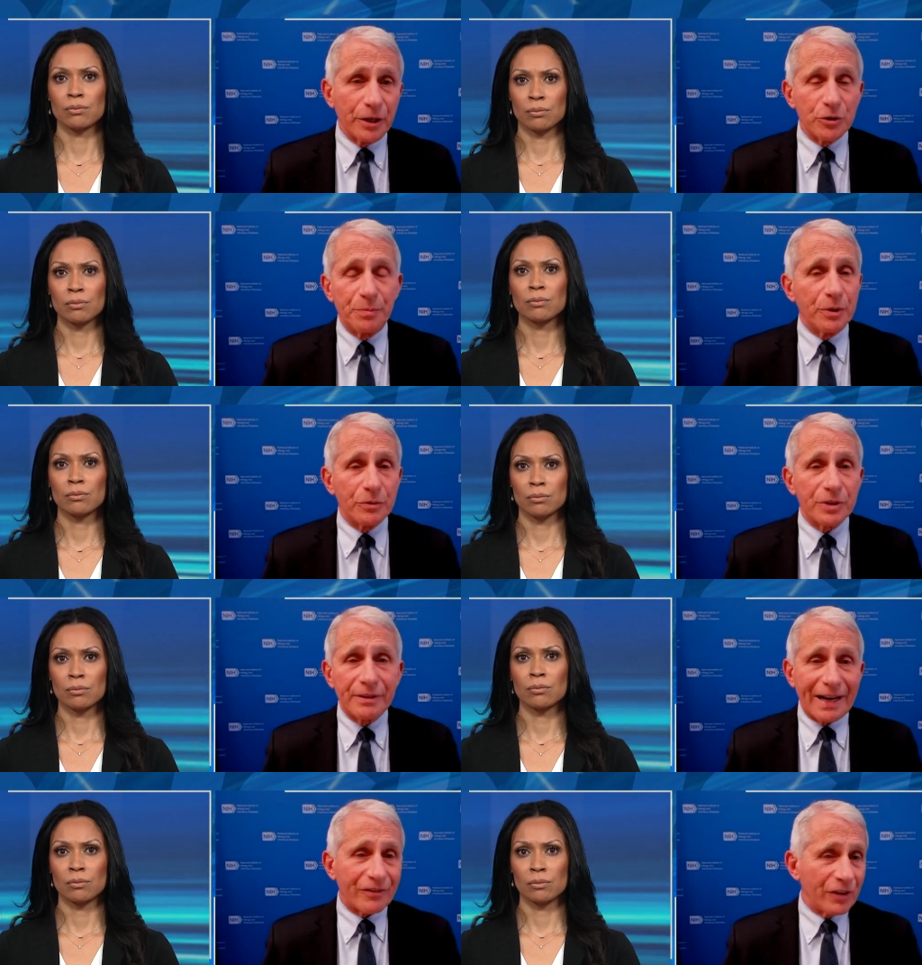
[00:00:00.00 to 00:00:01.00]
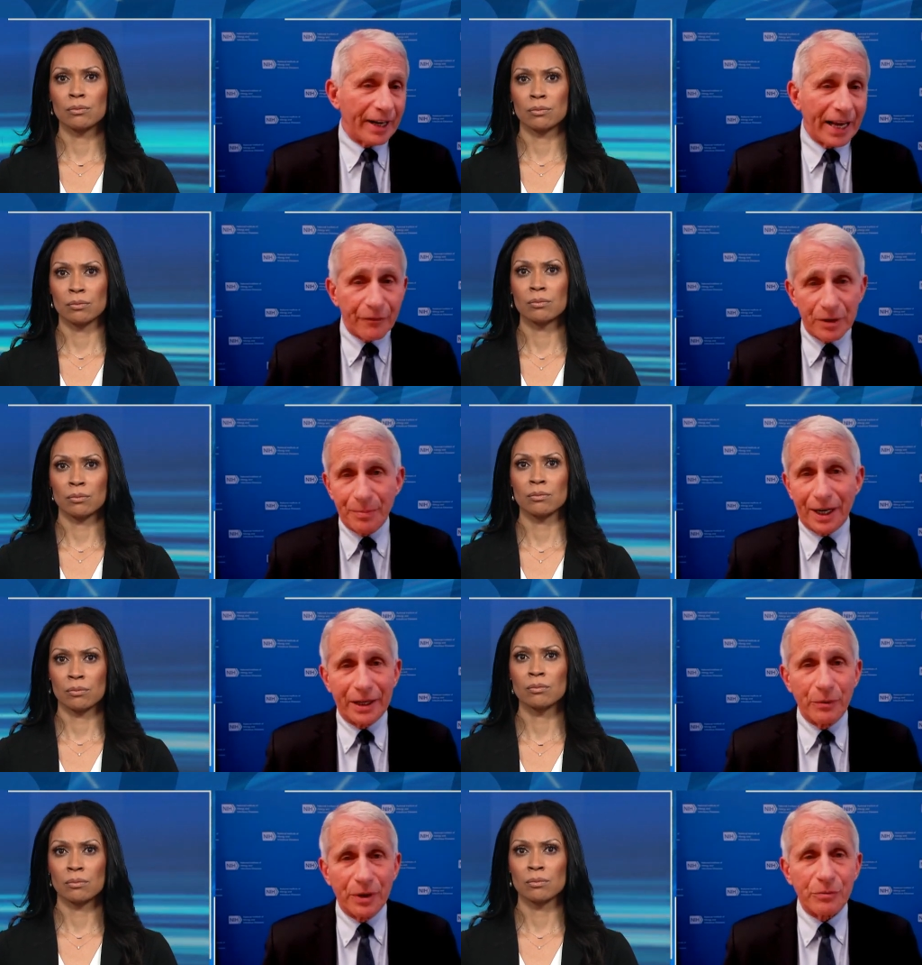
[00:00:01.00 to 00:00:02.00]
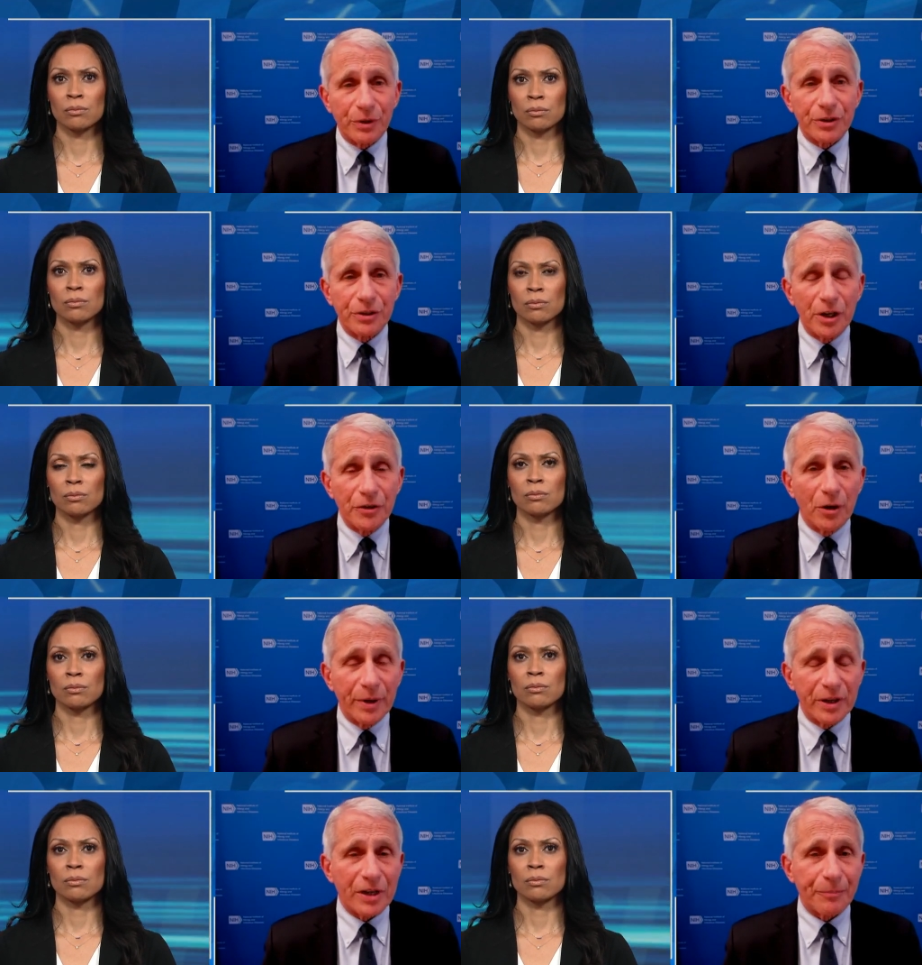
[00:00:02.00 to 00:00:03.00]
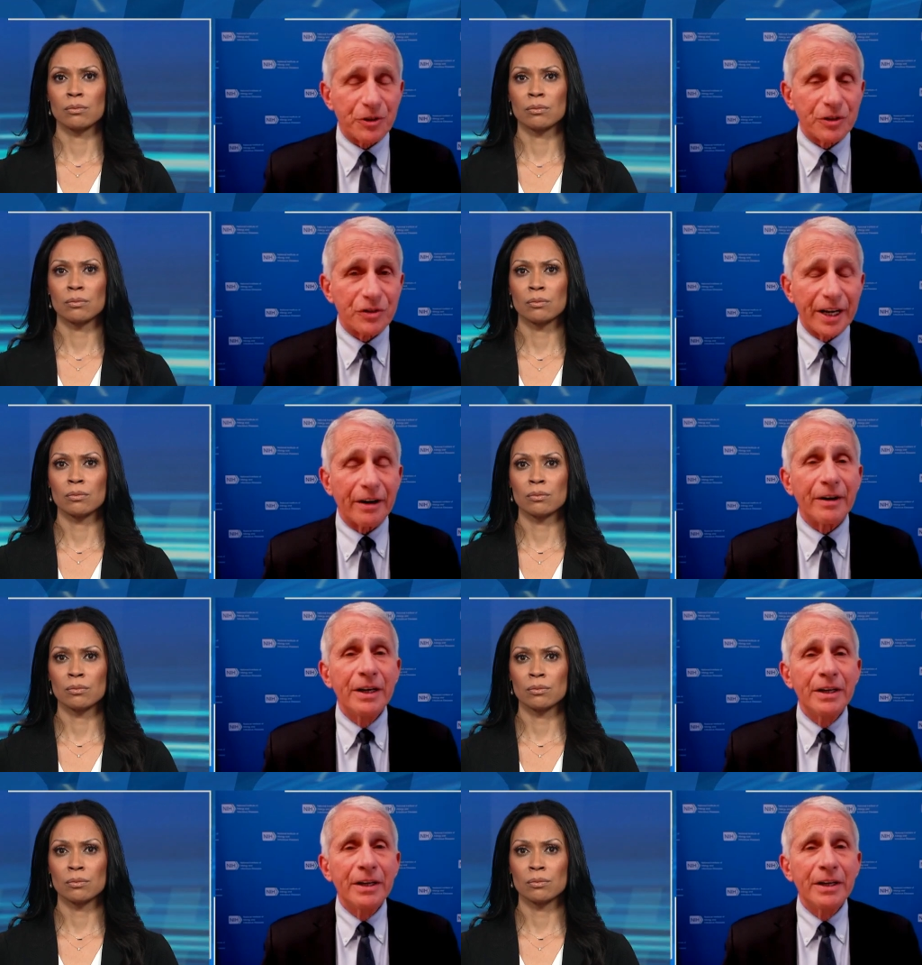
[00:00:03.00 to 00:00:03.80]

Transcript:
Speaker 1: dose boost. That's it. Everybody, with with no exceptions. There.